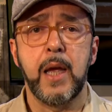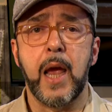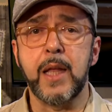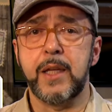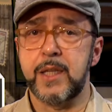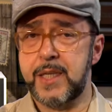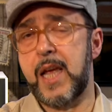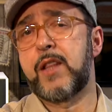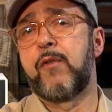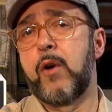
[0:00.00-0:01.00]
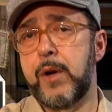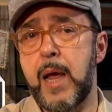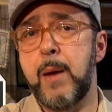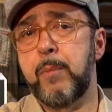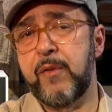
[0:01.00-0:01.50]
and its headphone
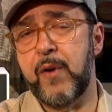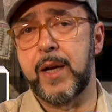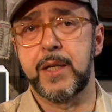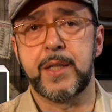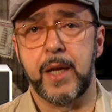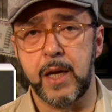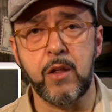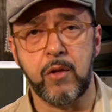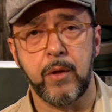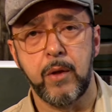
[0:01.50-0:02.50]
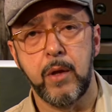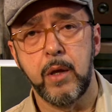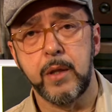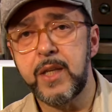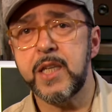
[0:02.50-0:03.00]
amplifier stage.
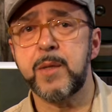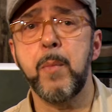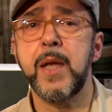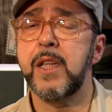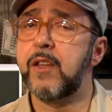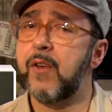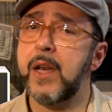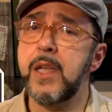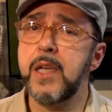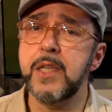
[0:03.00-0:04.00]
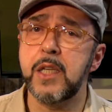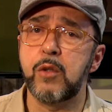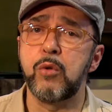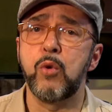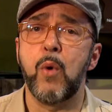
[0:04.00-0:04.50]
This made it very easy
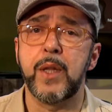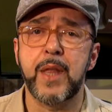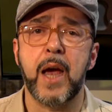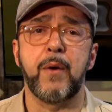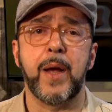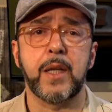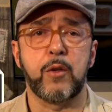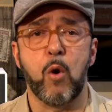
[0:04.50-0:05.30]
to do a direct